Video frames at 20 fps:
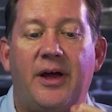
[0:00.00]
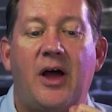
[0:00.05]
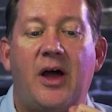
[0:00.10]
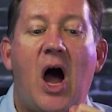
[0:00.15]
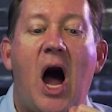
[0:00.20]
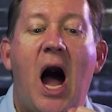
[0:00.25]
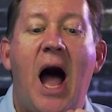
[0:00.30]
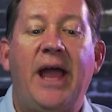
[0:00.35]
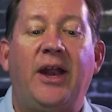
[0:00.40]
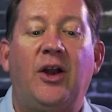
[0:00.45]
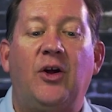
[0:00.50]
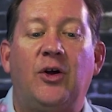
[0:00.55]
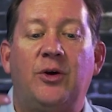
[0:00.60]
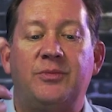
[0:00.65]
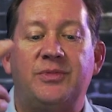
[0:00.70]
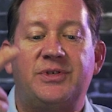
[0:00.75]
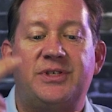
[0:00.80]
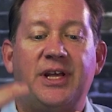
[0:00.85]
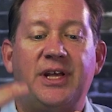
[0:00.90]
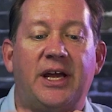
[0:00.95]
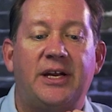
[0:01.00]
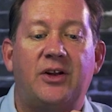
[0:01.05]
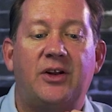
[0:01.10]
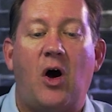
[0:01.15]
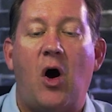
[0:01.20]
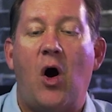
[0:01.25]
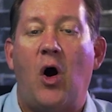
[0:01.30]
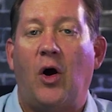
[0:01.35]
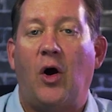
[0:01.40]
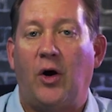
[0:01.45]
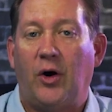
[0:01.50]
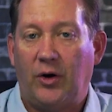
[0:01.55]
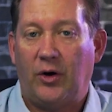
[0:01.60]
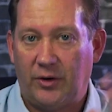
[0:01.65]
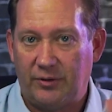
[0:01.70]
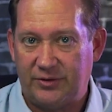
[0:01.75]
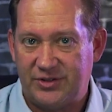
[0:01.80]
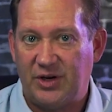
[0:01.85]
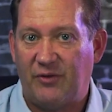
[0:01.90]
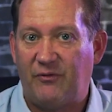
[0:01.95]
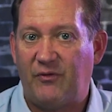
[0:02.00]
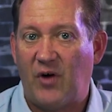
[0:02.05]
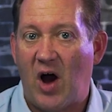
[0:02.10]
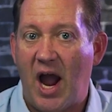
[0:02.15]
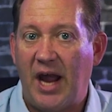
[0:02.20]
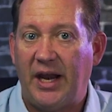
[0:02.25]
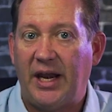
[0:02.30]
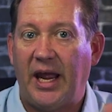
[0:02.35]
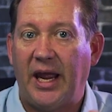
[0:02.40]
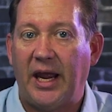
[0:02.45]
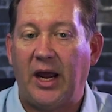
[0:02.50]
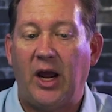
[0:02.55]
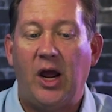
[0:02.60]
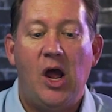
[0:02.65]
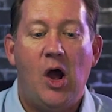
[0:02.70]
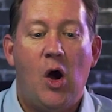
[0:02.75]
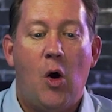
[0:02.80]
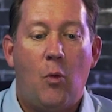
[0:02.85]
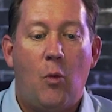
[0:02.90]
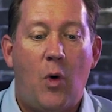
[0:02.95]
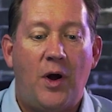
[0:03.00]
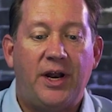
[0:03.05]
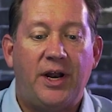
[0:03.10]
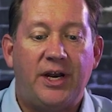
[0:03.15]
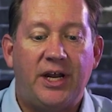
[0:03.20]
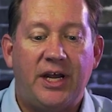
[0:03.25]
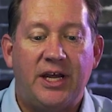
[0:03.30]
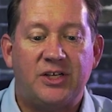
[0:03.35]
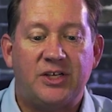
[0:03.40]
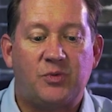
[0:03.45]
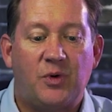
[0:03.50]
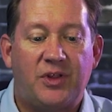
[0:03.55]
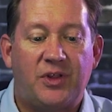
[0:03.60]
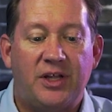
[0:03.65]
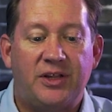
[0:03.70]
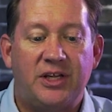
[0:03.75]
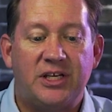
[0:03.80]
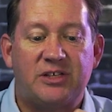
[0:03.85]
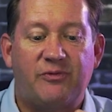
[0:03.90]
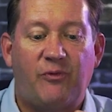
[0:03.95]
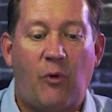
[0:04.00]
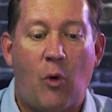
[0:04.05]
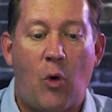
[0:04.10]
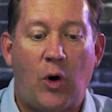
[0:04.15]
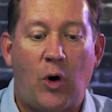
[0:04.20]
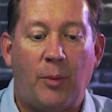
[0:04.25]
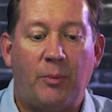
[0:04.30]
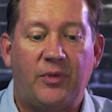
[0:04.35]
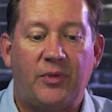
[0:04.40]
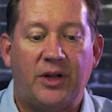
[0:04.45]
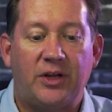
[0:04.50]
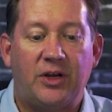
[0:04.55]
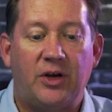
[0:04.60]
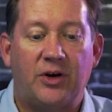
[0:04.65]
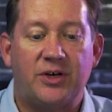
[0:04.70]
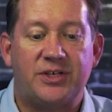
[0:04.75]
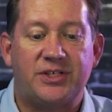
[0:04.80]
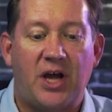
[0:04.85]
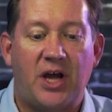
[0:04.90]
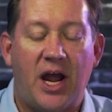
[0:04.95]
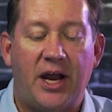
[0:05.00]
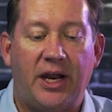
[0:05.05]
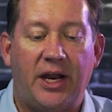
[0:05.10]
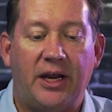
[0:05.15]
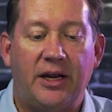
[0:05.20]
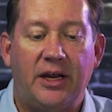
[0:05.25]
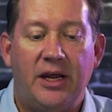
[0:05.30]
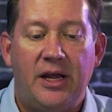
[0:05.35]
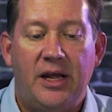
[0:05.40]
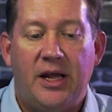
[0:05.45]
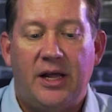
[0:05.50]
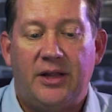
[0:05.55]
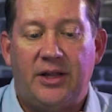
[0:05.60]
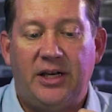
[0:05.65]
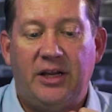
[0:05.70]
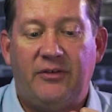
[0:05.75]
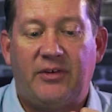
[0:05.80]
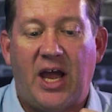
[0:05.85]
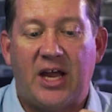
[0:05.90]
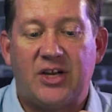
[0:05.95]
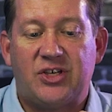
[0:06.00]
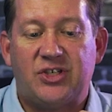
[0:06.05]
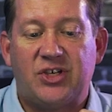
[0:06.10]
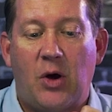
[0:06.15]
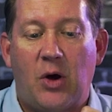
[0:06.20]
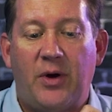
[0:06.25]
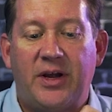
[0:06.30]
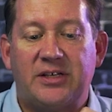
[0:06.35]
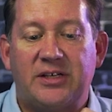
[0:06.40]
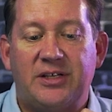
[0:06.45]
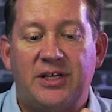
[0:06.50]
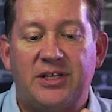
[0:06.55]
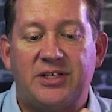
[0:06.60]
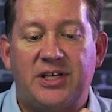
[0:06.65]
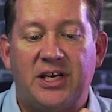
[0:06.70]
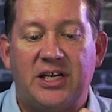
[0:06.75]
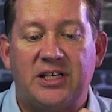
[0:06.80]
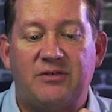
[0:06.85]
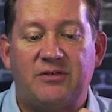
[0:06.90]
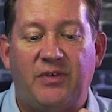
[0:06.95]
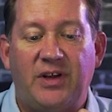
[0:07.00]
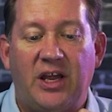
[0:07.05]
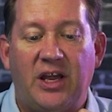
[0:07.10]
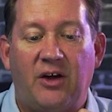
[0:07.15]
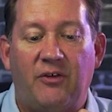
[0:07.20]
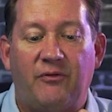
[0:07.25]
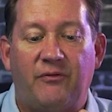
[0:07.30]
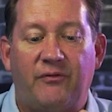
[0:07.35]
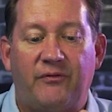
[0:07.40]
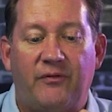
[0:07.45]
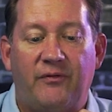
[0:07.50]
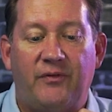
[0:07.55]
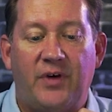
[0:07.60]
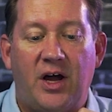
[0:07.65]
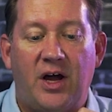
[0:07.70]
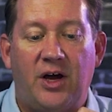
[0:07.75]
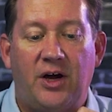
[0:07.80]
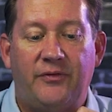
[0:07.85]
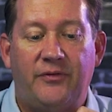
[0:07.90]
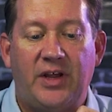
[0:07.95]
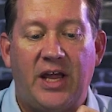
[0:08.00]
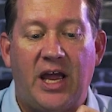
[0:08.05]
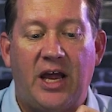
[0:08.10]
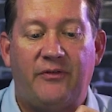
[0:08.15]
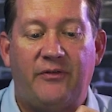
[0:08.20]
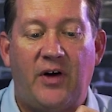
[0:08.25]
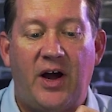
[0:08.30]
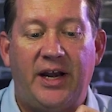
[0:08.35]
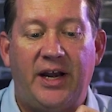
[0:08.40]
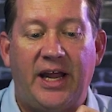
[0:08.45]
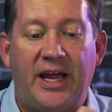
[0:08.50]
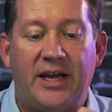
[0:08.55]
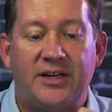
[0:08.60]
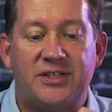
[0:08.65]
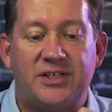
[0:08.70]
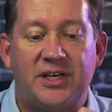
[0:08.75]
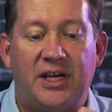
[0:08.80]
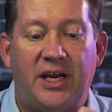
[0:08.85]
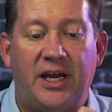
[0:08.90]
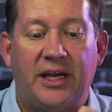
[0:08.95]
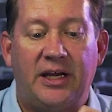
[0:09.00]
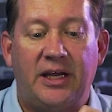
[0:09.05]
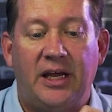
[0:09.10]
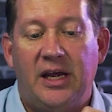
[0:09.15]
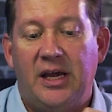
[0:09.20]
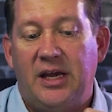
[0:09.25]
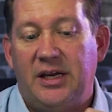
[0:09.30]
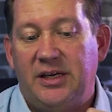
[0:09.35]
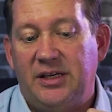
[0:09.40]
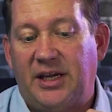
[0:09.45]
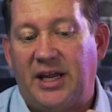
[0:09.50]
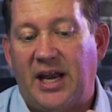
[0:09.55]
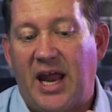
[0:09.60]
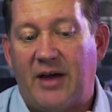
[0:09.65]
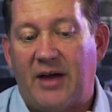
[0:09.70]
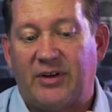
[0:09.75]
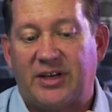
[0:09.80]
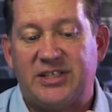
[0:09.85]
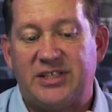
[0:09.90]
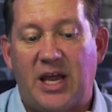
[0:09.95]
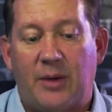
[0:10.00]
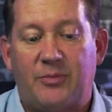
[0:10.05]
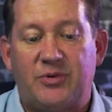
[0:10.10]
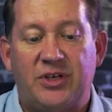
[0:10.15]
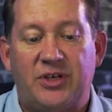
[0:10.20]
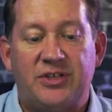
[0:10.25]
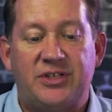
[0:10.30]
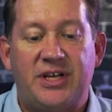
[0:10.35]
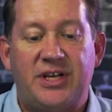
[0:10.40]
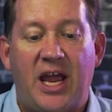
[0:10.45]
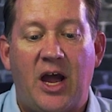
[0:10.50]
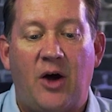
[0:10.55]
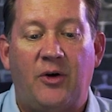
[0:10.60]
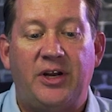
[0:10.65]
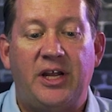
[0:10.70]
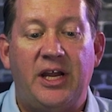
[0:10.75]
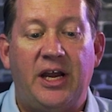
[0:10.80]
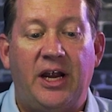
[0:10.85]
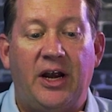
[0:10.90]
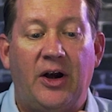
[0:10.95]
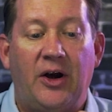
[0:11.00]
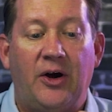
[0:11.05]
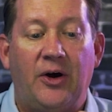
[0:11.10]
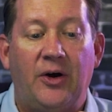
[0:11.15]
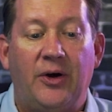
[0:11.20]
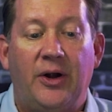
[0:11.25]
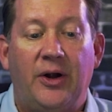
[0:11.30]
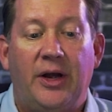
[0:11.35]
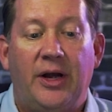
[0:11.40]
items that are defining what it is within this form that you're signing. And you've got showings, listings via VA financing. You could have exceptions down here.